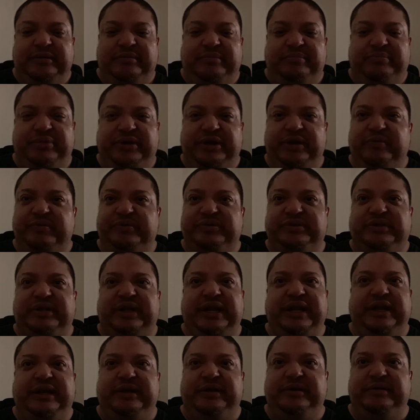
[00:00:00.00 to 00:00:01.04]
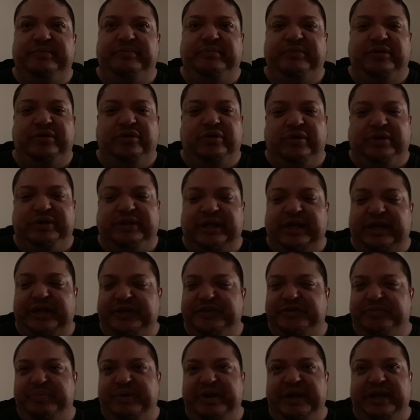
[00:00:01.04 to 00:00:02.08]
But he was like looked at as
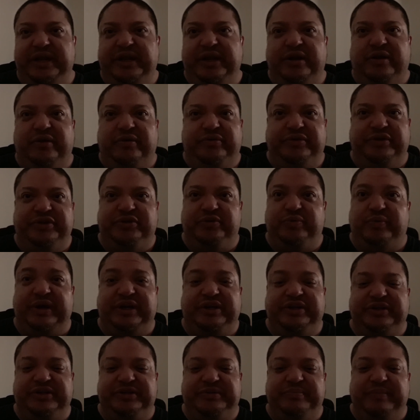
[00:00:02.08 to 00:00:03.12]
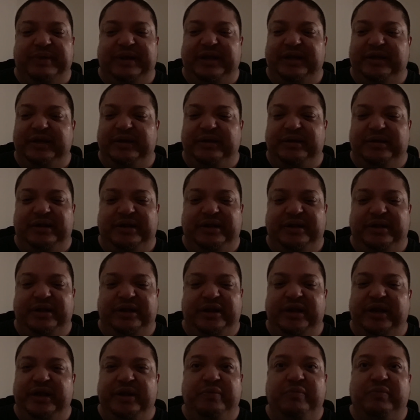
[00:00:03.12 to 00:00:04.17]
being, you know, this righteous man, and, and,
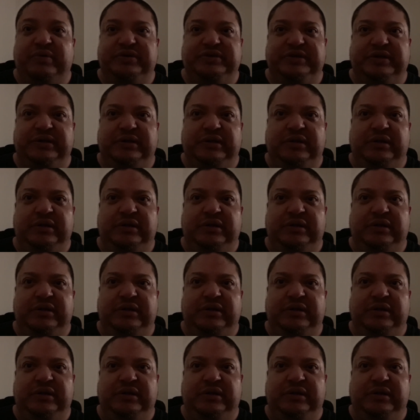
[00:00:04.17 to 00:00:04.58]
and he wasn't.